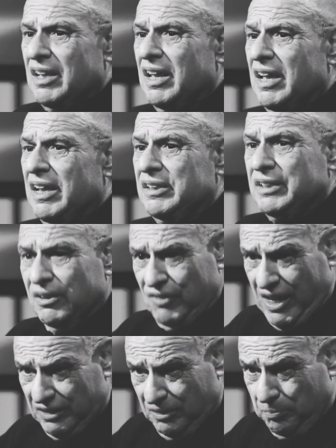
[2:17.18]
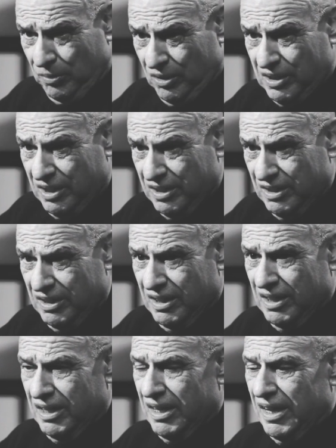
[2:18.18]
and give out the book
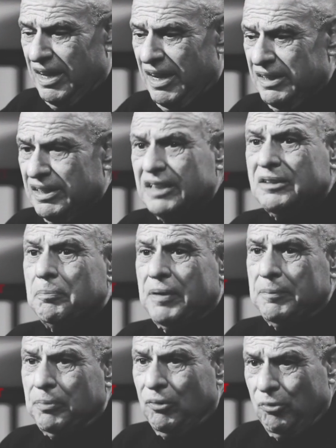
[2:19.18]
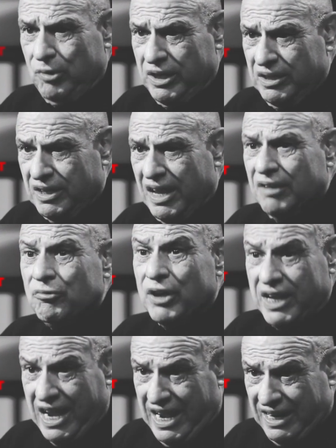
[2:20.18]
and let the people read and
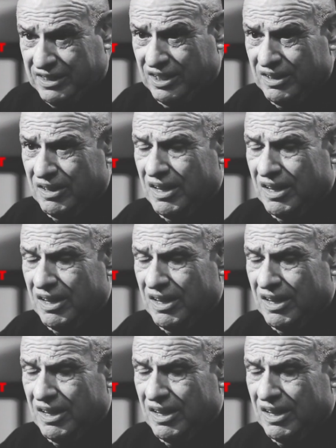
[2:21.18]
react,